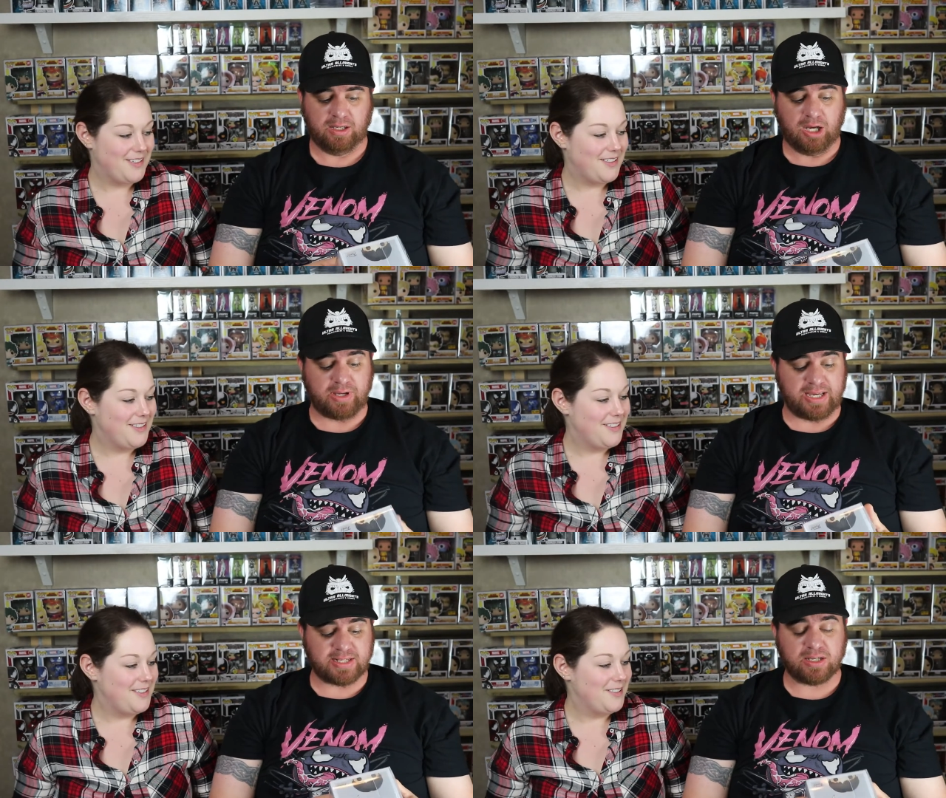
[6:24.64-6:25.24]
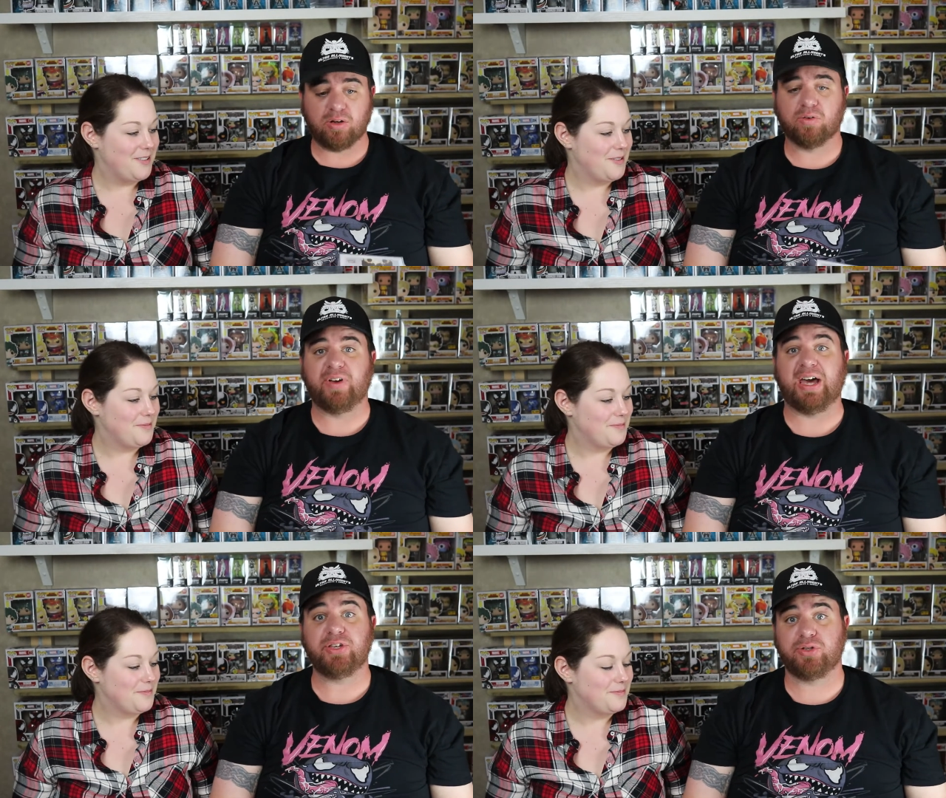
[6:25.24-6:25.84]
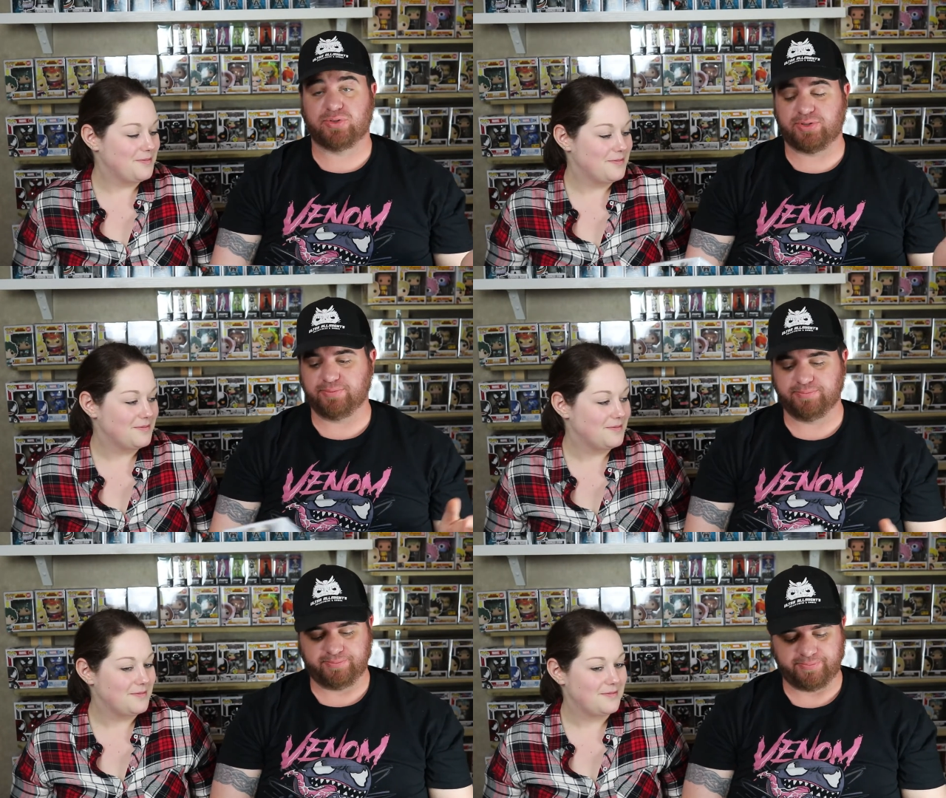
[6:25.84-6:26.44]
Speaker 1: Okay, so values.
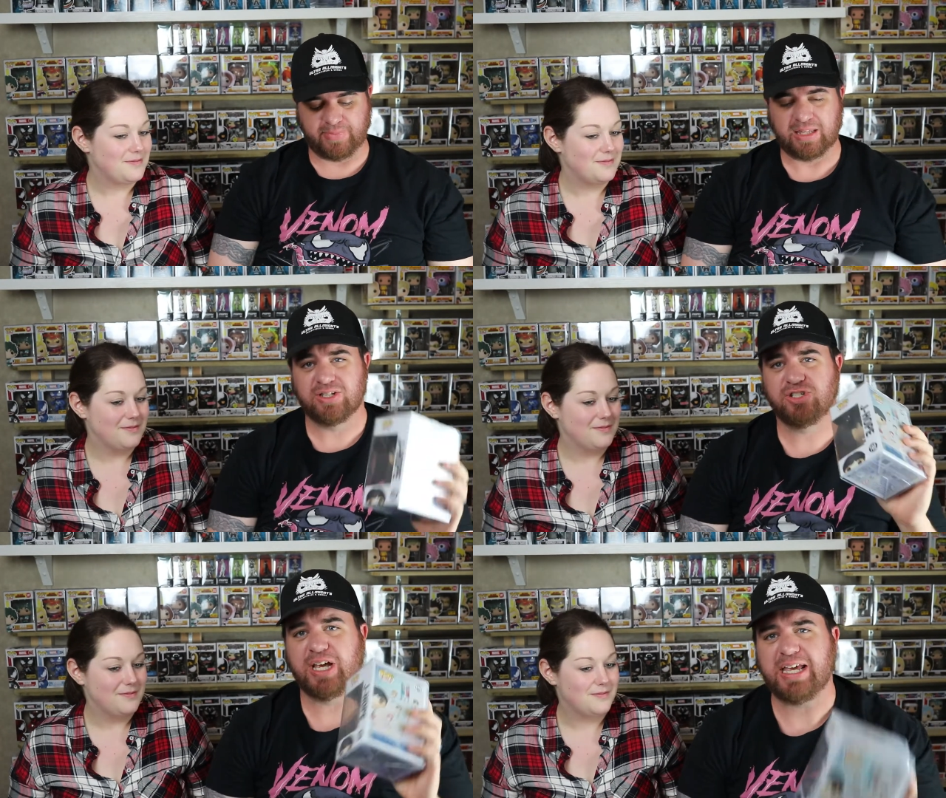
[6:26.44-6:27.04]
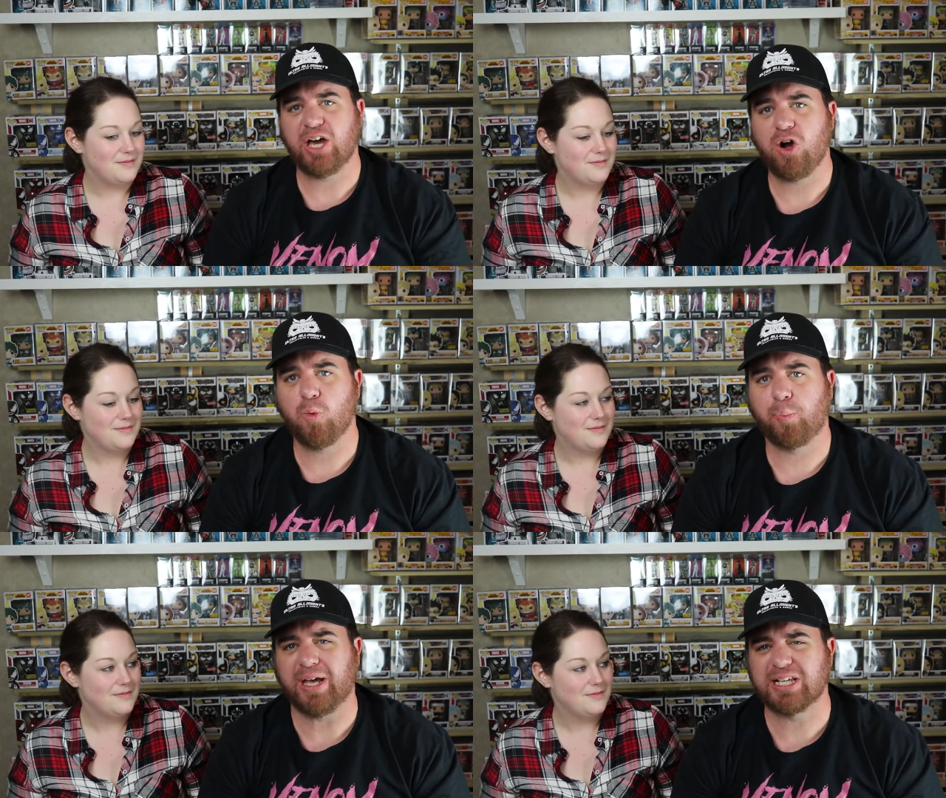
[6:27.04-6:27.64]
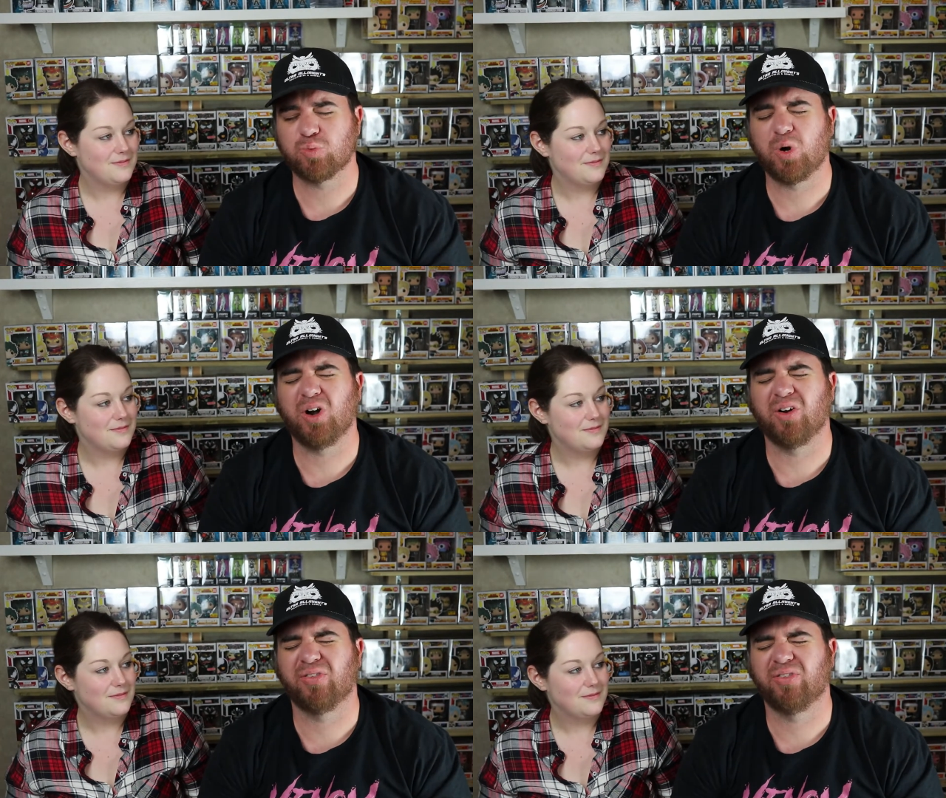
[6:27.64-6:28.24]
J-Hope is
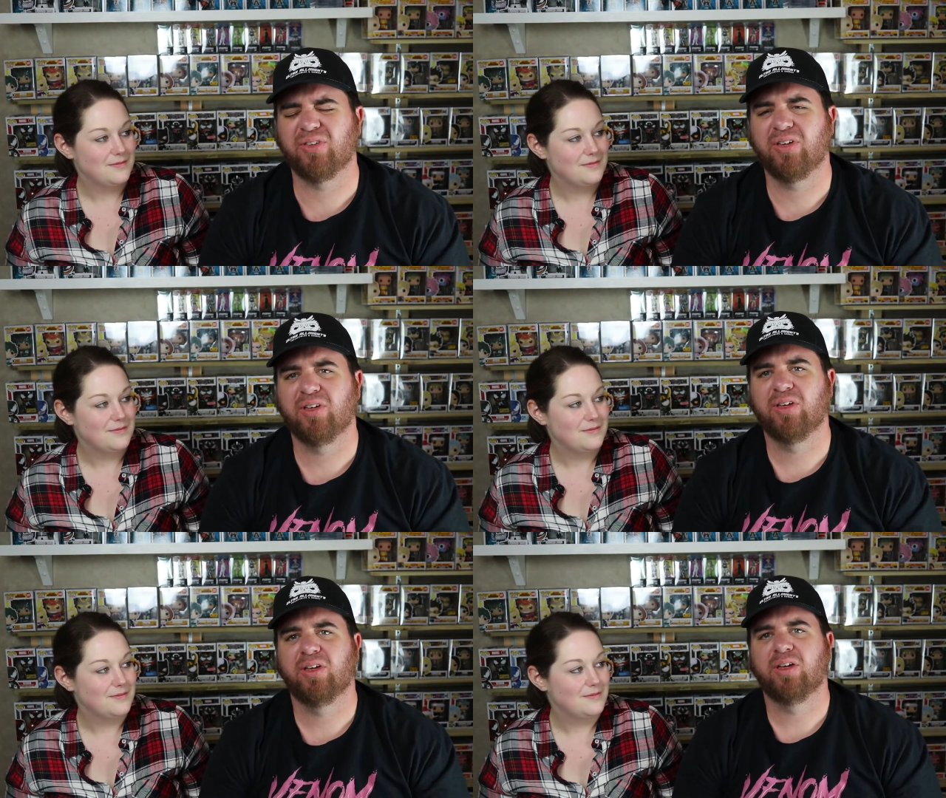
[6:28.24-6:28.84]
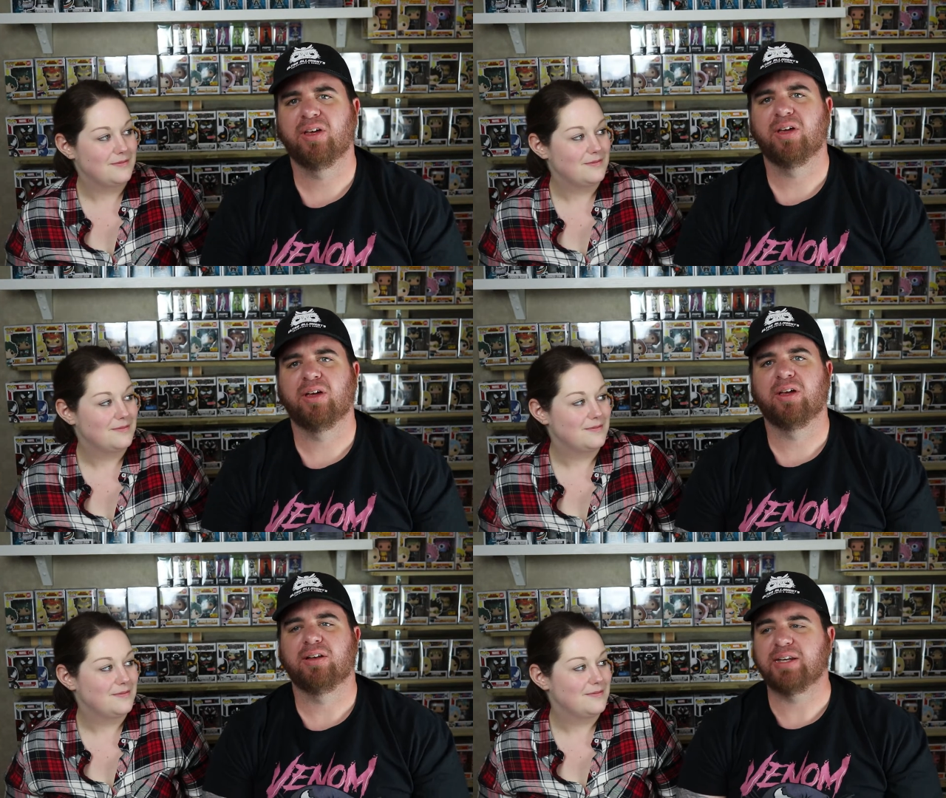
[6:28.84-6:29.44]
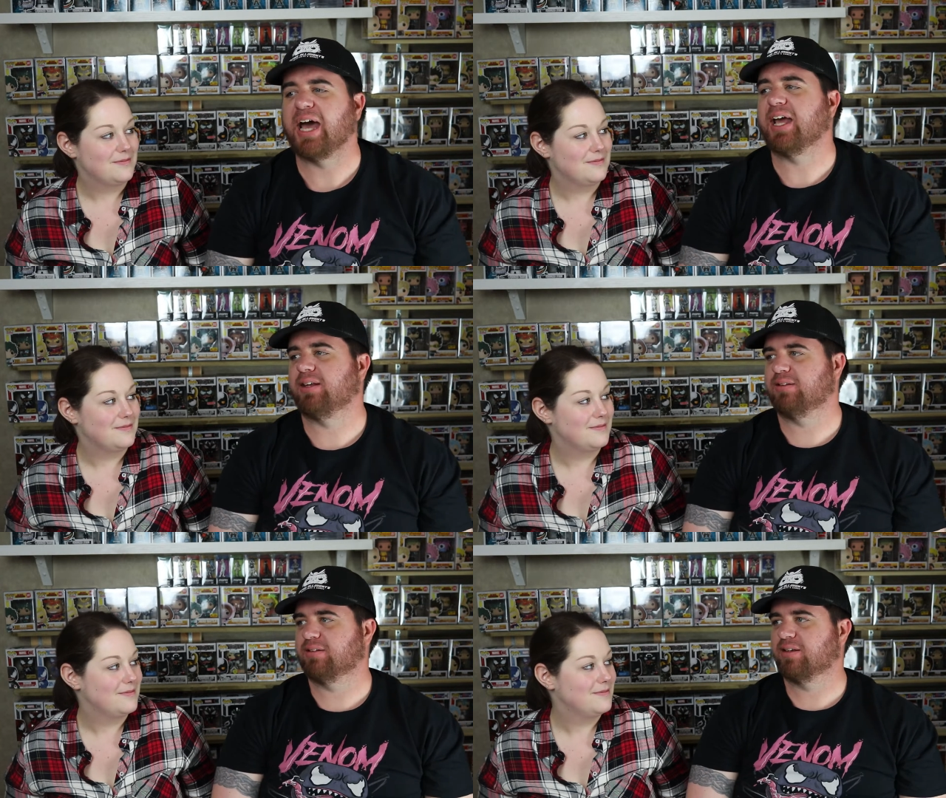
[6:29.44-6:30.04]
worth
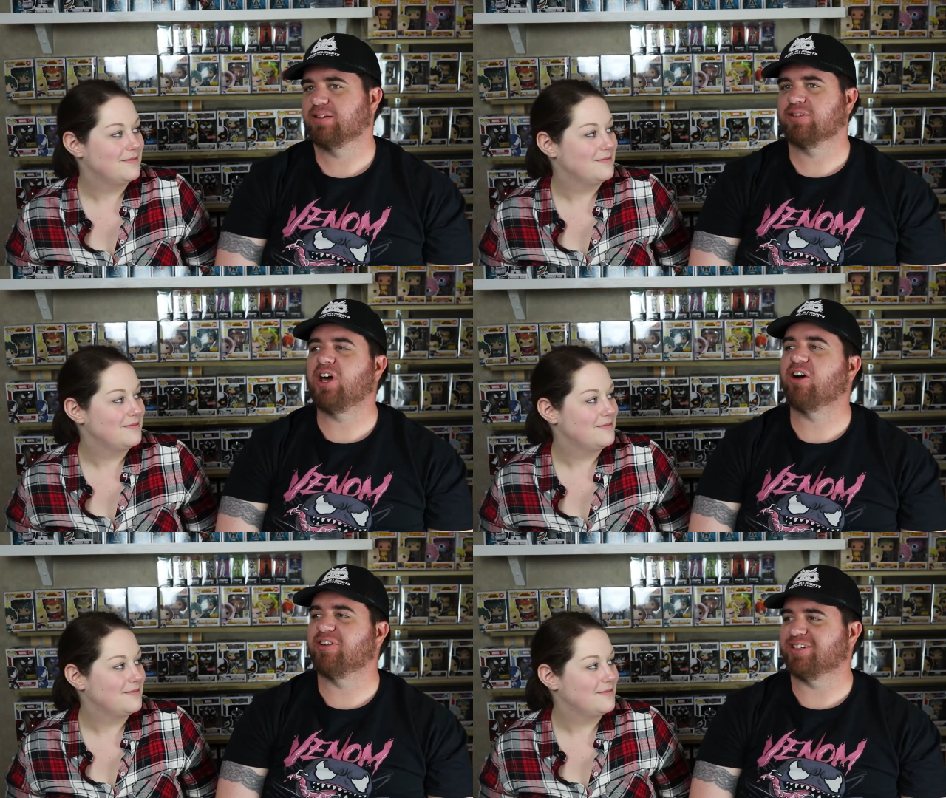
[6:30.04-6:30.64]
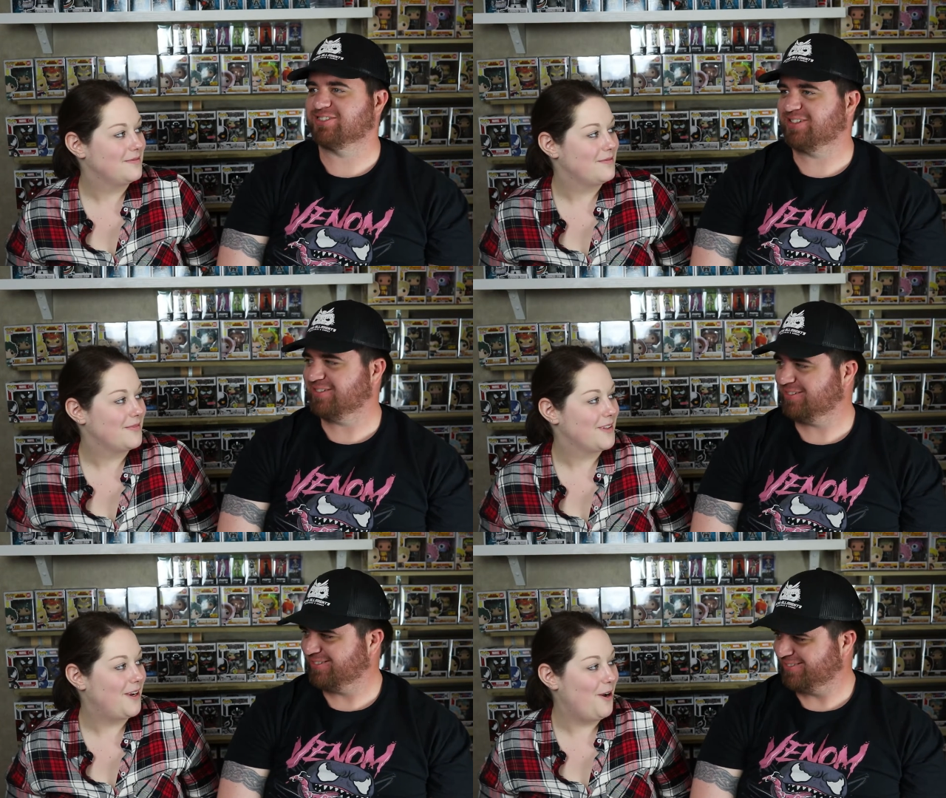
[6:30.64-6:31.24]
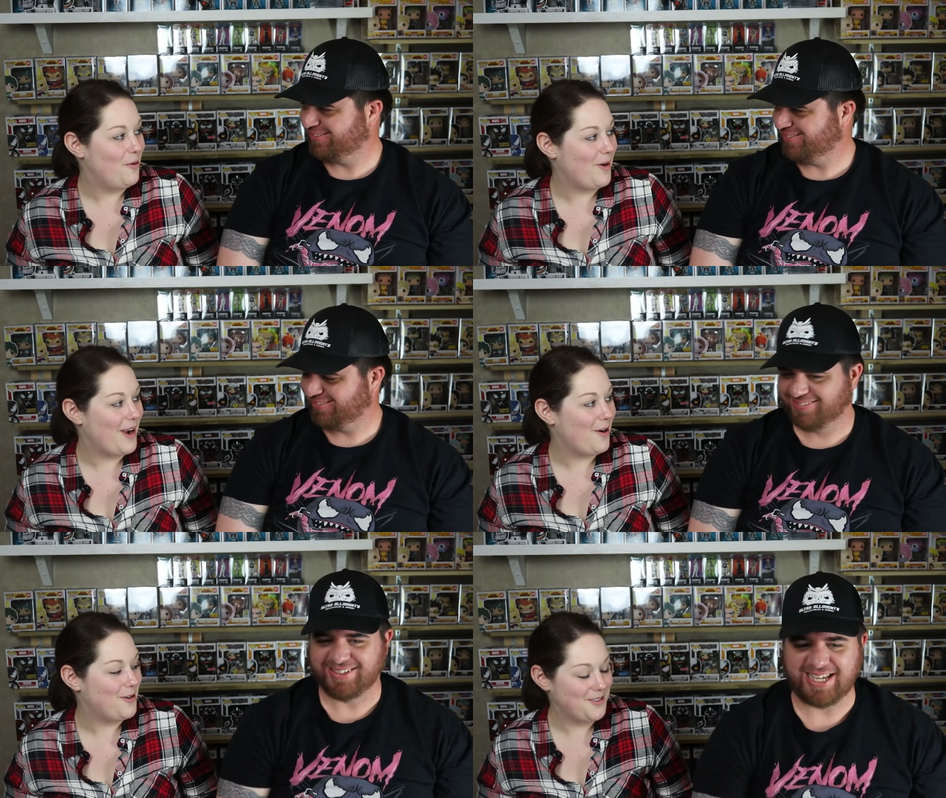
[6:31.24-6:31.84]
nine dollars. Oh, wow.